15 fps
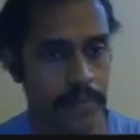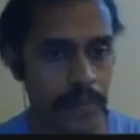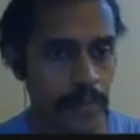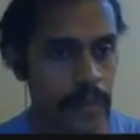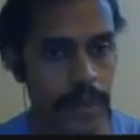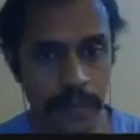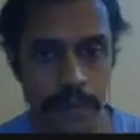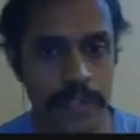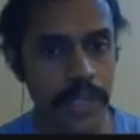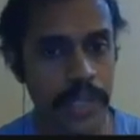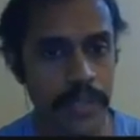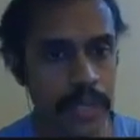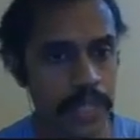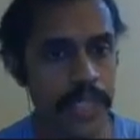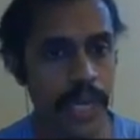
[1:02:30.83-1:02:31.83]
We will
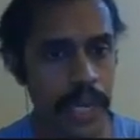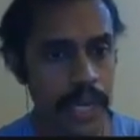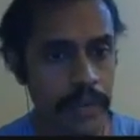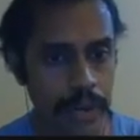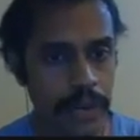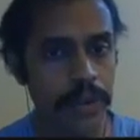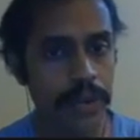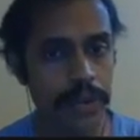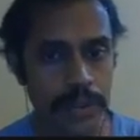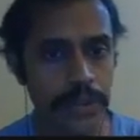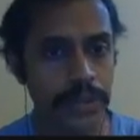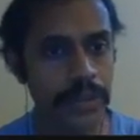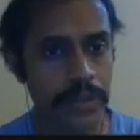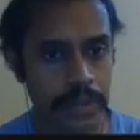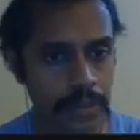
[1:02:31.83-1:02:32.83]
definitely do it hips, elbow,
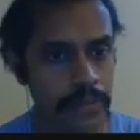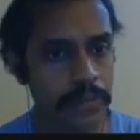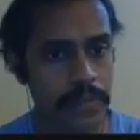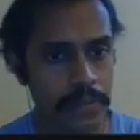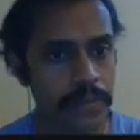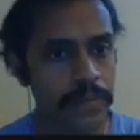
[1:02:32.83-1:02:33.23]
and DNA.